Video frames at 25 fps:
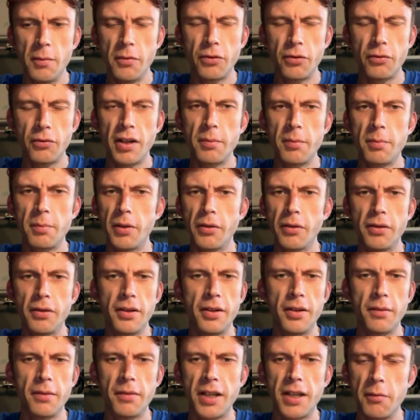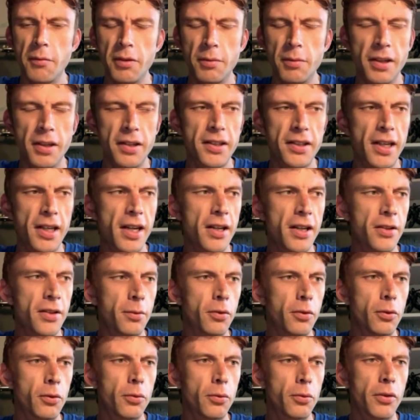It was great building the kit with my dad,
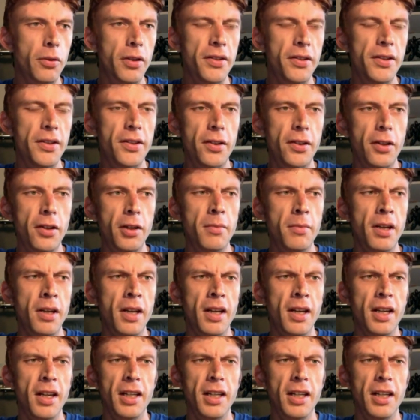some good quality time,